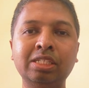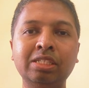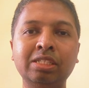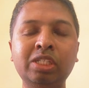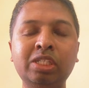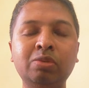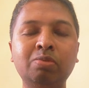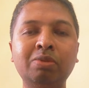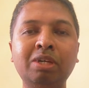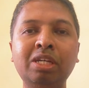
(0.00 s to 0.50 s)

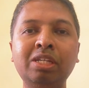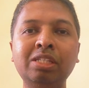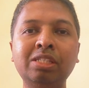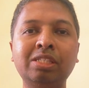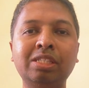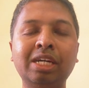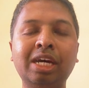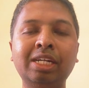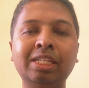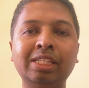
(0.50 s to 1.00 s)
which
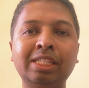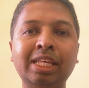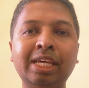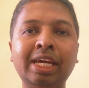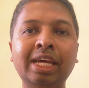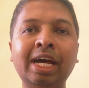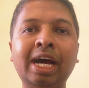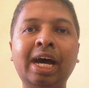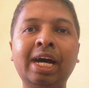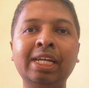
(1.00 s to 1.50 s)
means that
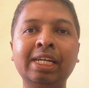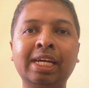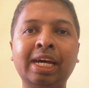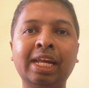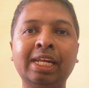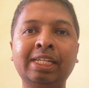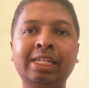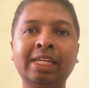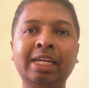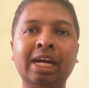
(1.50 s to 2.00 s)
they are
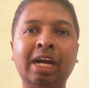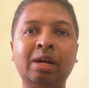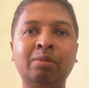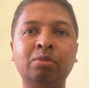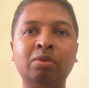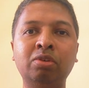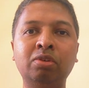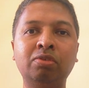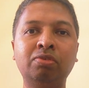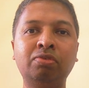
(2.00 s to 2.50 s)
collecting
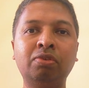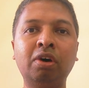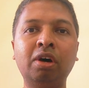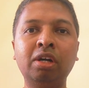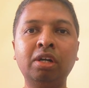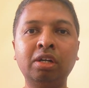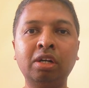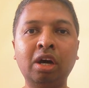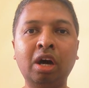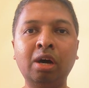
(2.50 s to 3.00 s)
amount
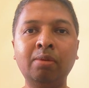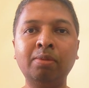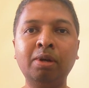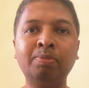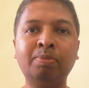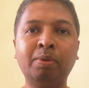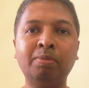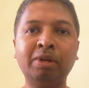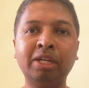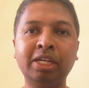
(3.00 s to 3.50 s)
for normal
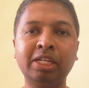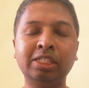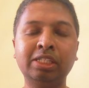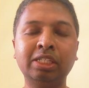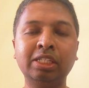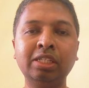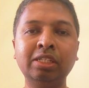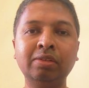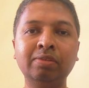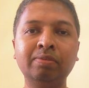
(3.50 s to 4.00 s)

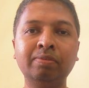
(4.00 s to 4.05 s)
publication